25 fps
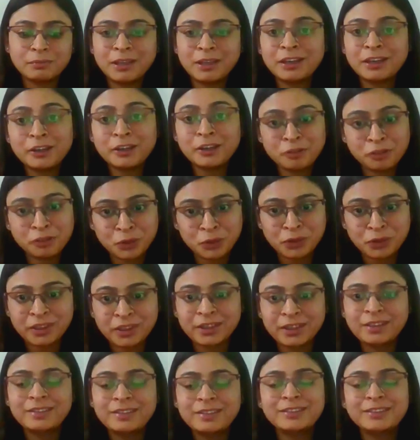been
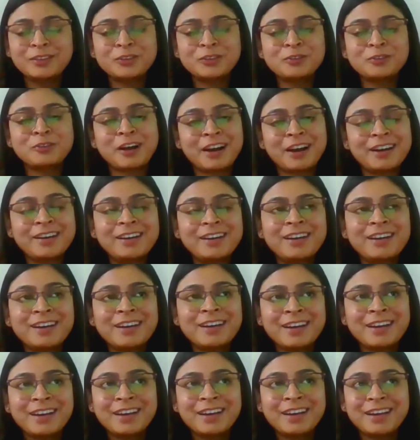refuted so far.
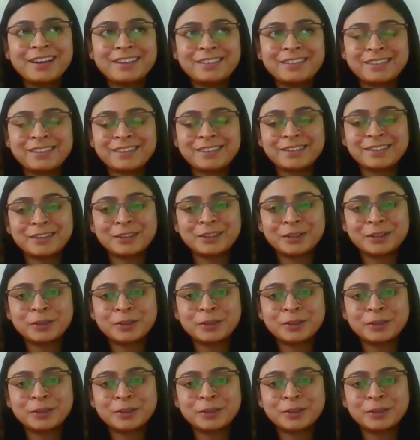It's